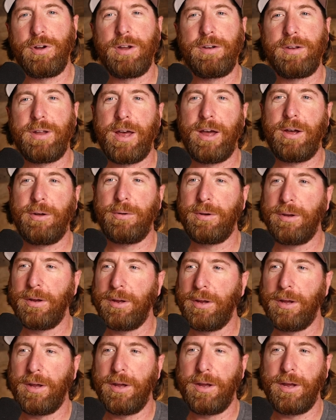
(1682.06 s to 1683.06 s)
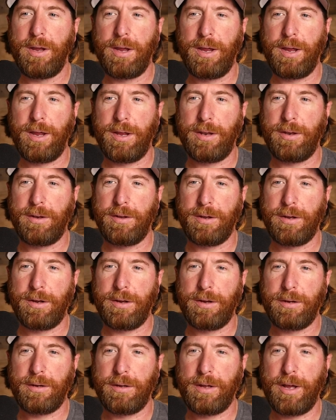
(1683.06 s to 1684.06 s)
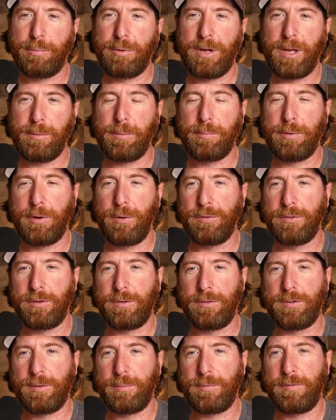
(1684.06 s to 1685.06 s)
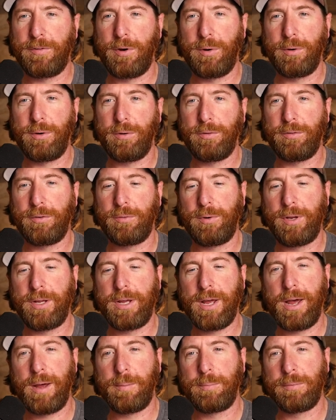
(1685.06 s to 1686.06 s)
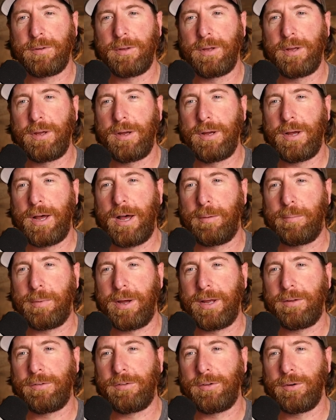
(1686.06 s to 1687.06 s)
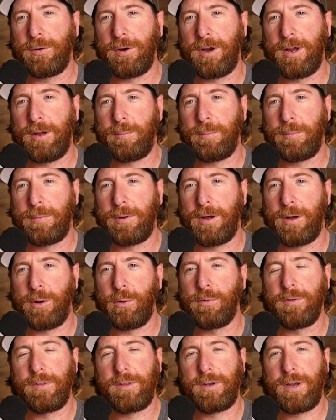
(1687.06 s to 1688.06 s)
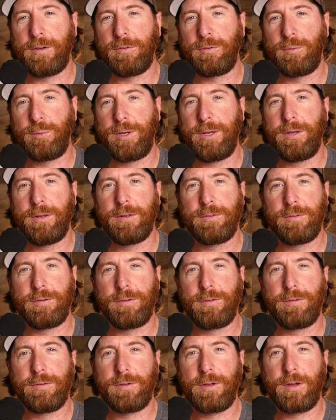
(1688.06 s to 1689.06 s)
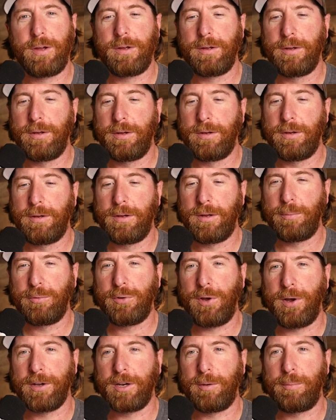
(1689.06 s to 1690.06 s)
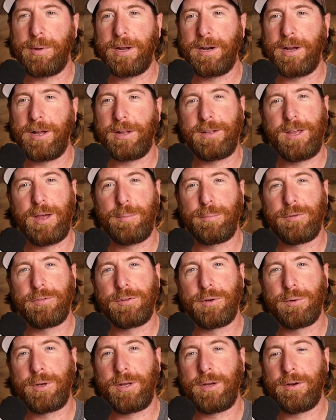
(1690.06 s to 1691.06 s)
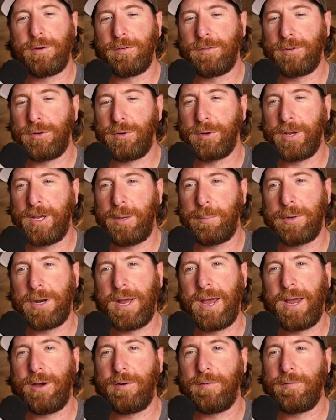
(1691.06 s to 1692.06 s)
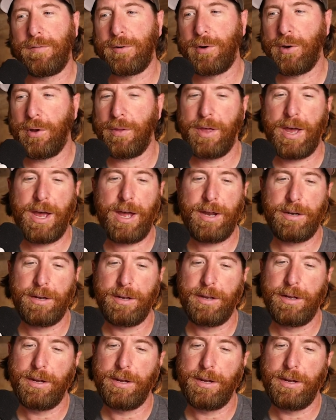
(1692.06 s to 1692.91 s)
rundown. And I'll probably be posting some photos and recaps on my Instagram over the next week, since I'm talking about it on the episode here. So keep an eye out for all that.